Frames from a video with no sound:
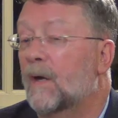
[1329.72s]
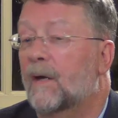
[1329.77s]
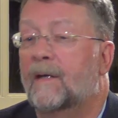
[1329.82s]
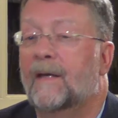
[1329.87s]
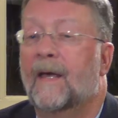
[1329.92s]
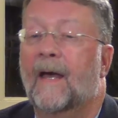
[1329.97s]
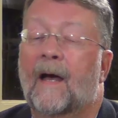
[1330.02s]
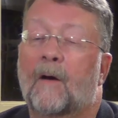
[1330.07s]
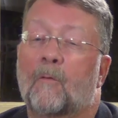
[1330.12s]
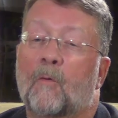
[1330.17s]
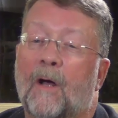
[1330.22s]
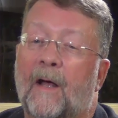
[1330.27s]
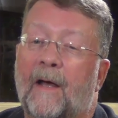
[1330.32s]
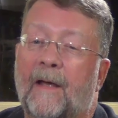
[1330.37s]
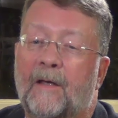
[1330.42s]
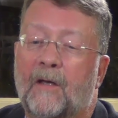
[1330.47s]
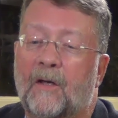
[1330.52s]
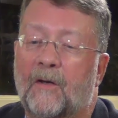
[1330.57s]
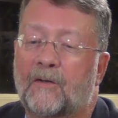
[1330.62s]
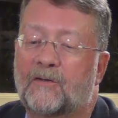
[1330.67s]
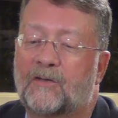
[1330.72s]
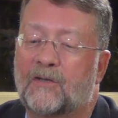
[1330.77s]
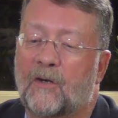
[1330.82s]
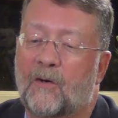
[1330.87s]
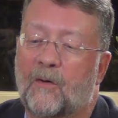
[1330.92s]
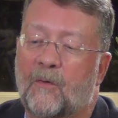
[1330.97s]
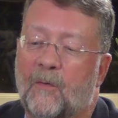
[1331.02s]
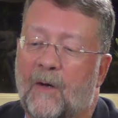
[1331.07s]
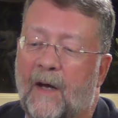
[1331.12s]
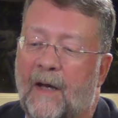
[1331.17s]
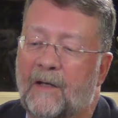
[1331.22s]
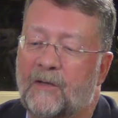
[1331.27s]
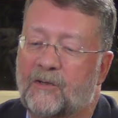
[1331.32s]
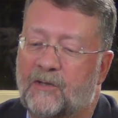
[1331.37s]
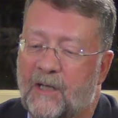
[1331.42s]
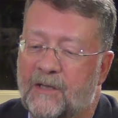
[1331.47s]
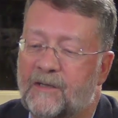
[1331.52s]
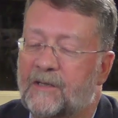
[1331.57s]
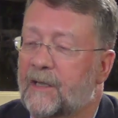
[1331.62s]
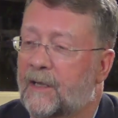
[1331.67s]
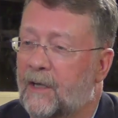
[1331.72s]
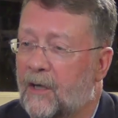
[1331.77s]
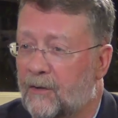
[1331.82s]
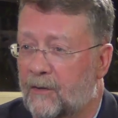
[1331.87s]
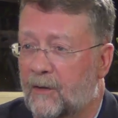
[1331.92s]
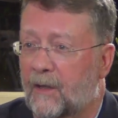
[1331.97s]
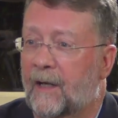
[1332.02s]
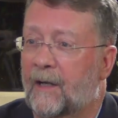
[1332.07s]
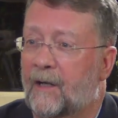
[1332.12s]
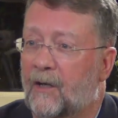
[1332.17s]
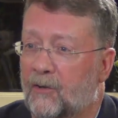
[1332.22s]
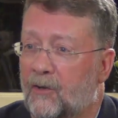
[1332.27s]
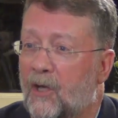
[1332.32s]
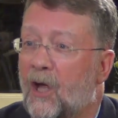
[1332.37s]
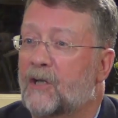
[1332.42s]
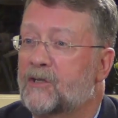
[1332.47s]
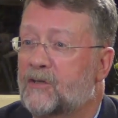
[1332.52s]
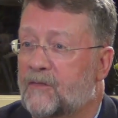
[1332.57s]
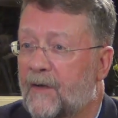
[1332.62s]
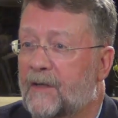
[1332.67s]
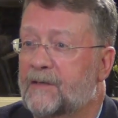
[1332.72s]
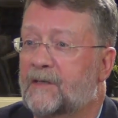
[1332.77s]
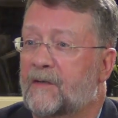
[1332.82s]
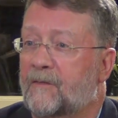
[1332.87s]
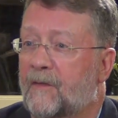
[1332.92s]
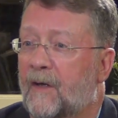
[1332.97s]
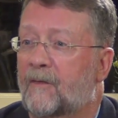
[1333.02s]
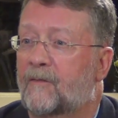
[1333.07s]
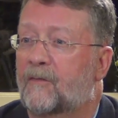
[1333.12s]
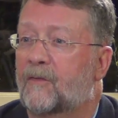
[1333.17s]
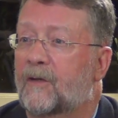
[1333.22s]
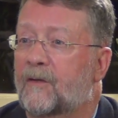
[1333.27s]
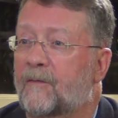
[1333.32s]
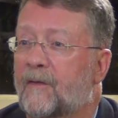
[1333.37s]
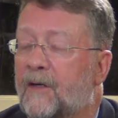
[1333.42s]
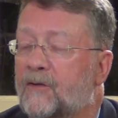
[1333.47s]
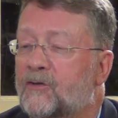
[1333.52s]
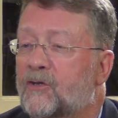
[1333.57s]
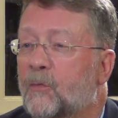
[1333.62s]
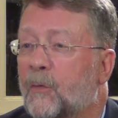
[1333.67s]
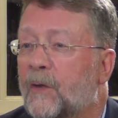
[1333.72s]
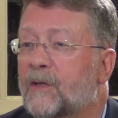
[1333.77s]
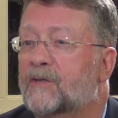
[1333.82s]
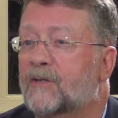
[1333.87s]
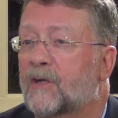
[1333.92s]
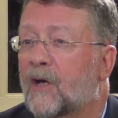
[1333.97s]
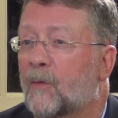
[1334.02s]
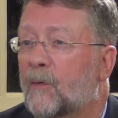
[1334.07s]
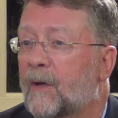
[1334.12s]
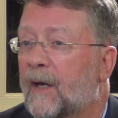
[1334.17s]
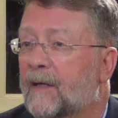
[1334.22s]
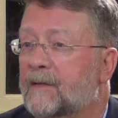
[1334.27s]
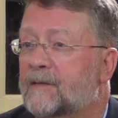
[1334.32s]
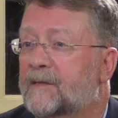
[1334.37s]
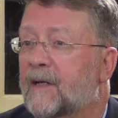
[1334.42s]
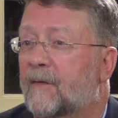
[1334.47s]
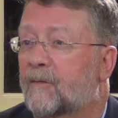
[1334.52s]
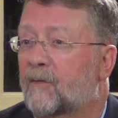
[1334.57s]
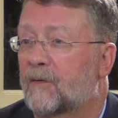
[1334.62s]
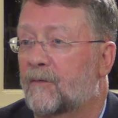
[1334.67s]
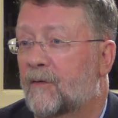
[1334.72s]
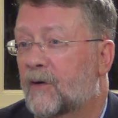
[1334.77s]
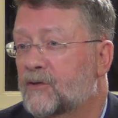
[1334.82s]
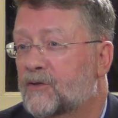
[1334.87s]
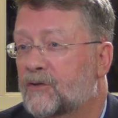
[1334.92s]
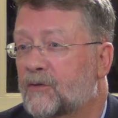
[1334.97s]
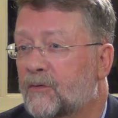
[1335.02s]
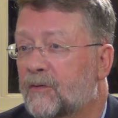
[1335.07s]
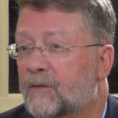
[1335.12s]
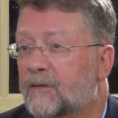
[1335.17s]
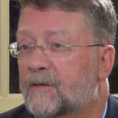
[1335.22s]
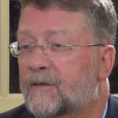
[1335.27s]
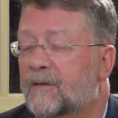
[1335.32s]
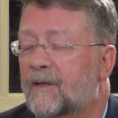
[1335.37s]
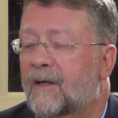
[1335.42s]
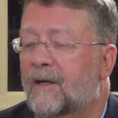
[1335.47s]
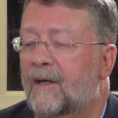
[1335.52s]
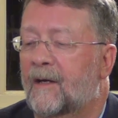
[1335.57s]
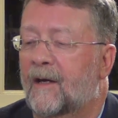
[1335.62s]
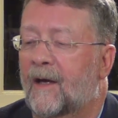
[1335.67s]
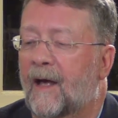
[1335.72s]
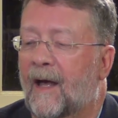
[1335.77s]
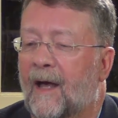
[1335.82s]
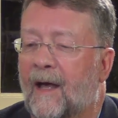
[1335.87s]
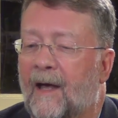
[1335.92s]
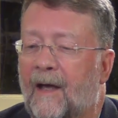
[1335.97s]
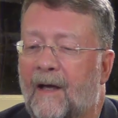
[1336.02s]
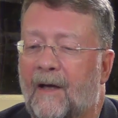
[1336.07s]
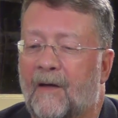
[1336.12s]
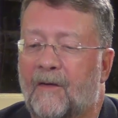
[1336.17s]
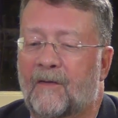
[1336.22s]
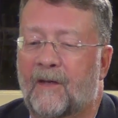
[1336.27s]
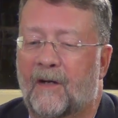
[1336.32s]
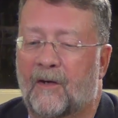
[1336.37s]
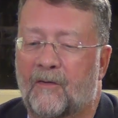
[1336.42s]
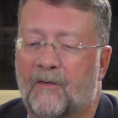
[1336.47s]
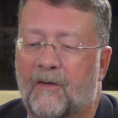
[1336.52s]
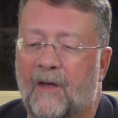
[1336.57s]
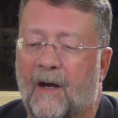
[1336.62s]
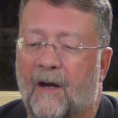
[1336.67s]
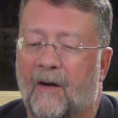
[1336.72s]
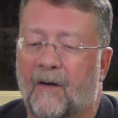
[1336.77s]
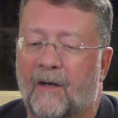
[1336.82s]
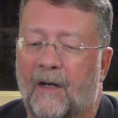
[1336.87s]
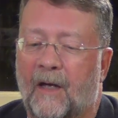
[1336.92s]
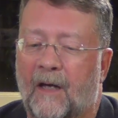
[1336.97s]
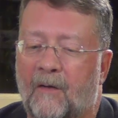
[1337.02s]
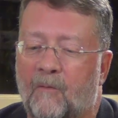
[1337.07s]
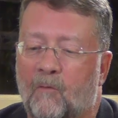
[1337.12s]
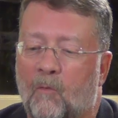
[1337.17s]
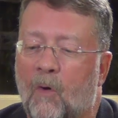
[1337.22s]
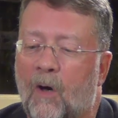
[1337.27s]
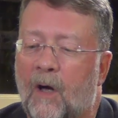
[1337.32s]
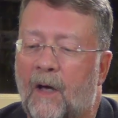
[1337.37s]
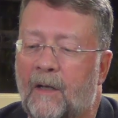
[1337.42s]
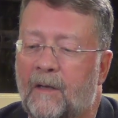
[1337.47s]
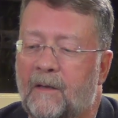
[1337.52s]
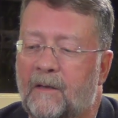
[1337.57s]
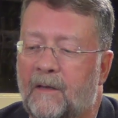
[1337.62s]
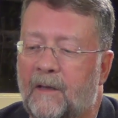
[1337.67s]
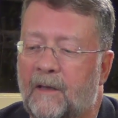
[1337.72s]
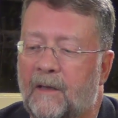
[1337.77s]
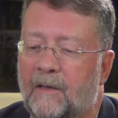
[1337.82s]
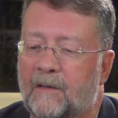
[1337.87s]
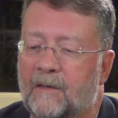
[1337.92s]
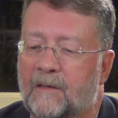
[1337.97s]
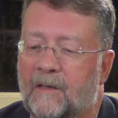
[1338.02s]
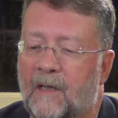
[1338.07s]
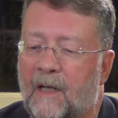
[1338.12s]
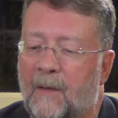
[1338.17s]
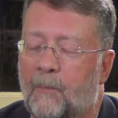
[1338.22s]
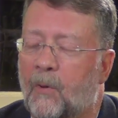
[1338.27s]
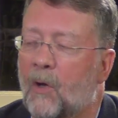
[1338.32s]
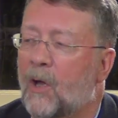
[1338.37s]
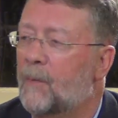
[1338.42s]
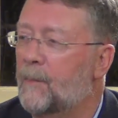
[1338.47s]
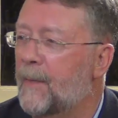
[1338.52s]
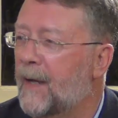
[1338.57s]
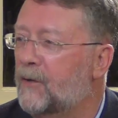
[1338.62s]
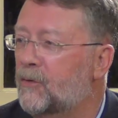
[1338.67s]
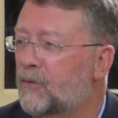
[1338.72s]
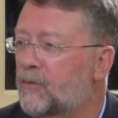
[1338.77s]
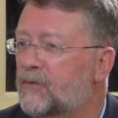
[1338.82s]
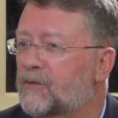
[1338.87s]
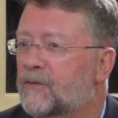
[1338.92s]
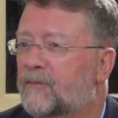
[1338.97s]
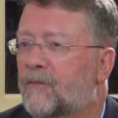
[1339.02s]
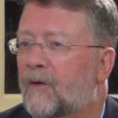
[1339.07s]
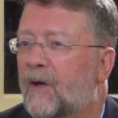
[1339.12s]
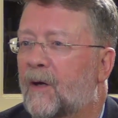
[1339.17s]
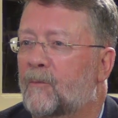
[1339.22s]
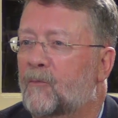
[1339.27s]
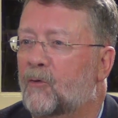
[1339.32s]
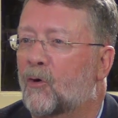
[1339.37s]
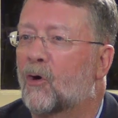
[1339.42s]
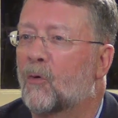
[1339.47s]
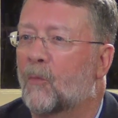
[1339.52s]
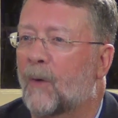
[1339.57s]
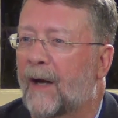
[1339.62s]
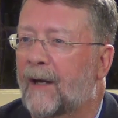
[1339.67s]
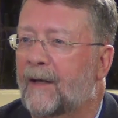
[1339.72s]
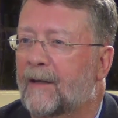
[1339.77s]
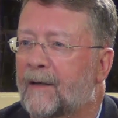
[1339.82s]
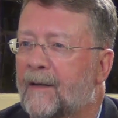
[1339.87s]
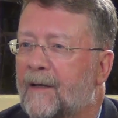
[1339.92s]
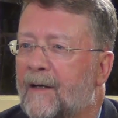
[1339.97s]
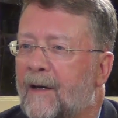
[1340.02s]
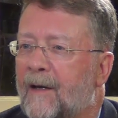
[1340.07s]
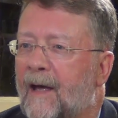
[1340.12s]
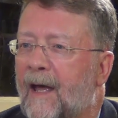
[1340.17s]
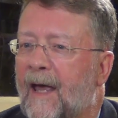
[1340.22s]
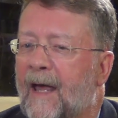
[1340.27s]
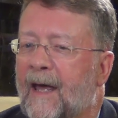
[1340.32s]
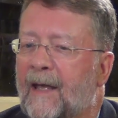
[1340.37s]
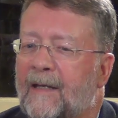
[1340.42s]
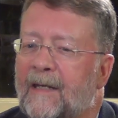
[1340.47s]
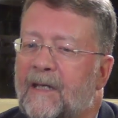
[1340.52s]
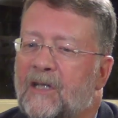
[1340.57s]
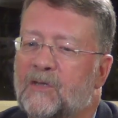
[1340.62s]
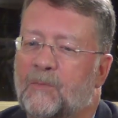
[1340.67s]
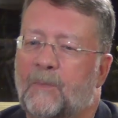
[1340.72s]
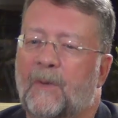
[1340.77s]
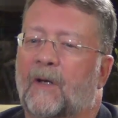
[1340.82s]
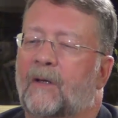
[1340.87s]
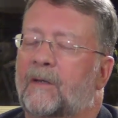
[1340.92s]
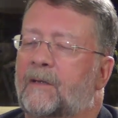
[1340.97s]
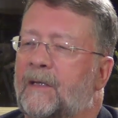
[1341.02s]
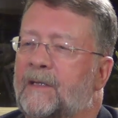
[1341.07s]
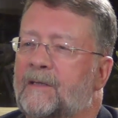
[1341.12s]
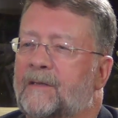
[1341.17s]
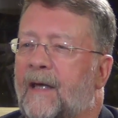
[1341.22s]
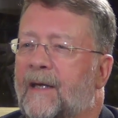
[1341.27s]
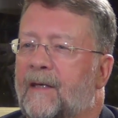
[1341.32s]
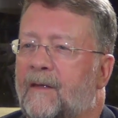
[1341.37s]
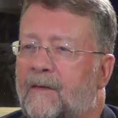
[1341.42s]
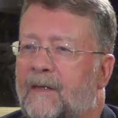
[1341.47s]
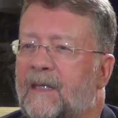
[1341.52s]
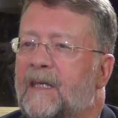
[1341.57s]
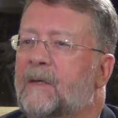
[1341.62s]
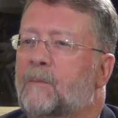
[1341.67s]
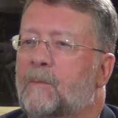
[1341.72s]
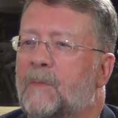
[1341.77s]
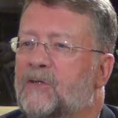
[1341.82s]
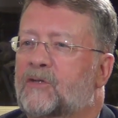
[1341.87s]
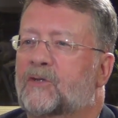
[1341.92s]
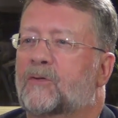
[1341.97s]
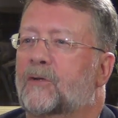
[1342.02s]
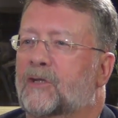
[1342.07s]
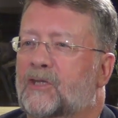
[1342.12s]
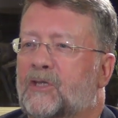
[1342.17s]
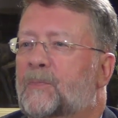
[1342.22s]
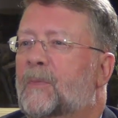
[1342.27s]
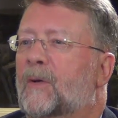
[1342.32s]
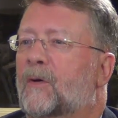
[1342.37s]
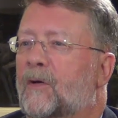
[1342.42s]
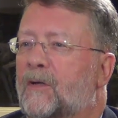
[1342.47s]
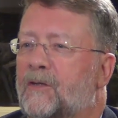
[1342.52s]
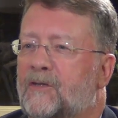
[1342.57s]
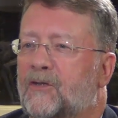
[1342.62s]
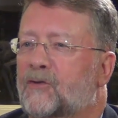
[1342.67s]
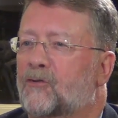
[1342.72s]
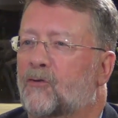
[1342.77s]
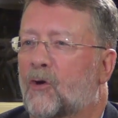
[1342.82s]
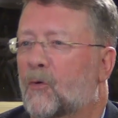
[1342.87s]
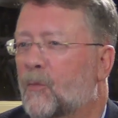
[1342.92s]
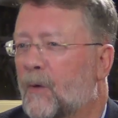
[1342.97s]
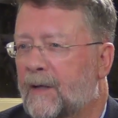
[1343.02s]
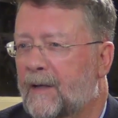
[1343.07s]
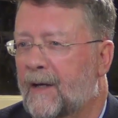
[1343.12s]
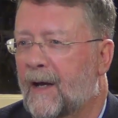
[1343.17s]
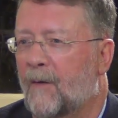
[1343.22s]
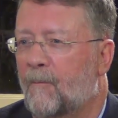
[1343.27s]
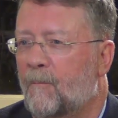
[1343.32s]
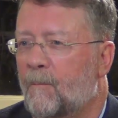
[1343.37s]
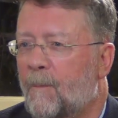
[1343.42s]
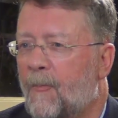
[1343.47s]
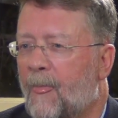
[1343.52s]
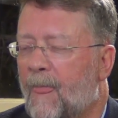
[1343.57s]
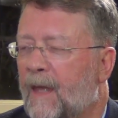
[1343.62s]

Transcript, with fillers: Yeah, well, Yeah. so uh, just at our at our launch fest event for the event two weeks ago, we had several of our students. Uh, that are there, and one is uh, Paul Medhus from Norway, and he's built, he's like the Mr. Experience in Norway now.